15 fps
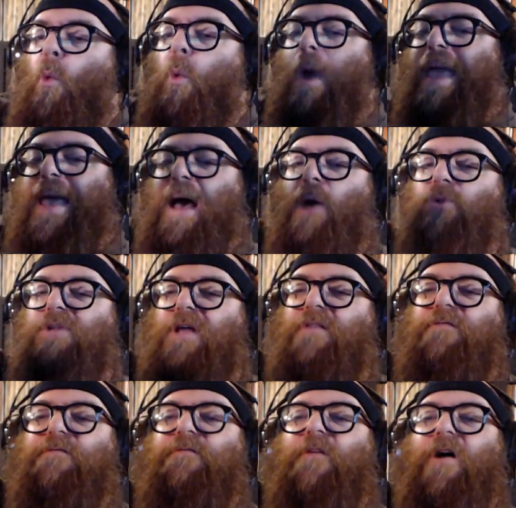way out
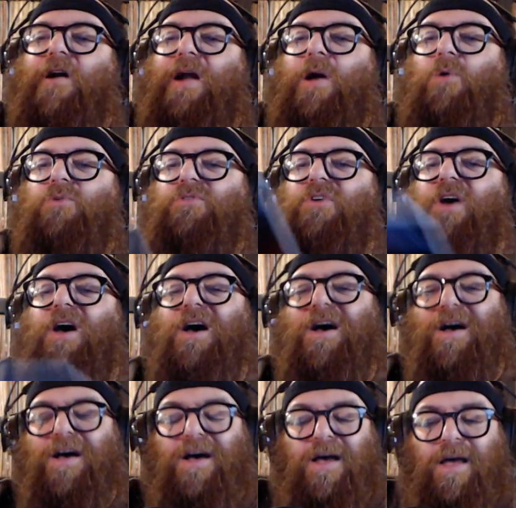and far out
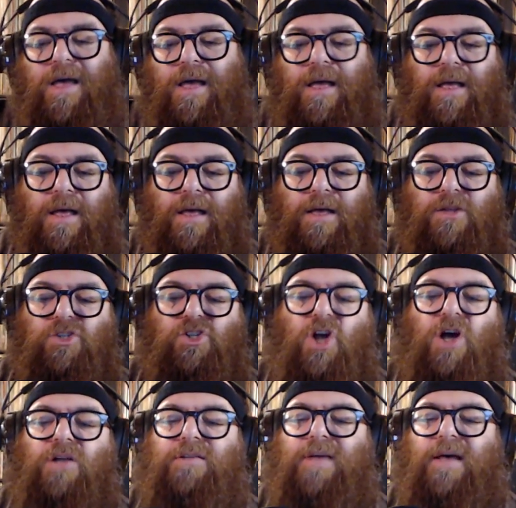
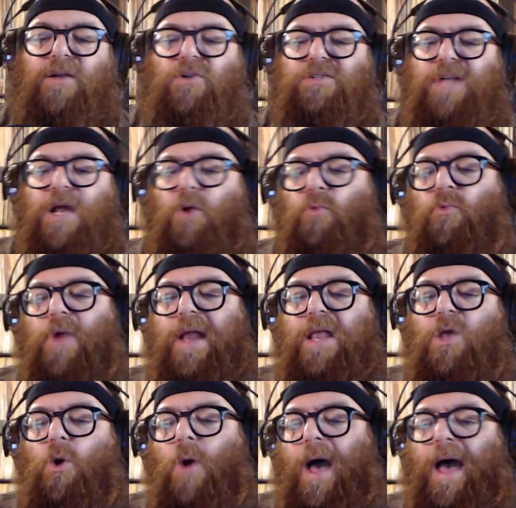song titles like
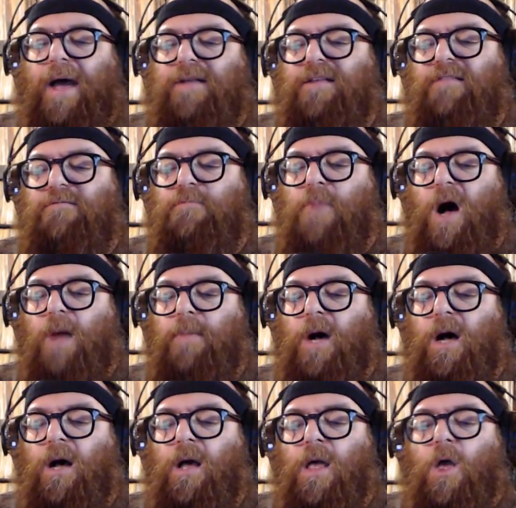Radioactive
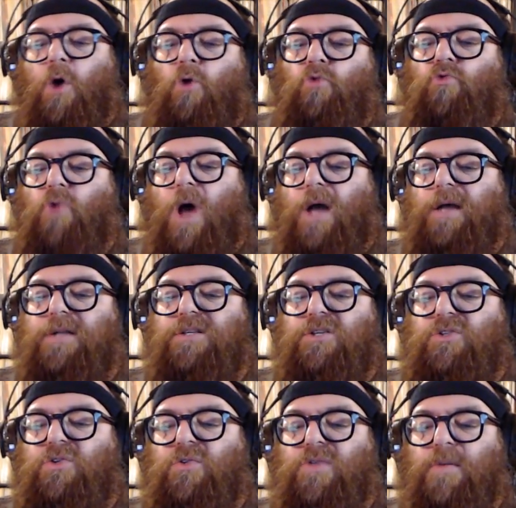Mama,
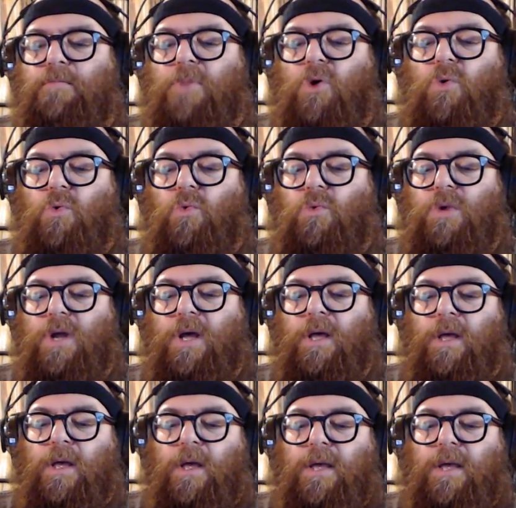Rocket to the Moon,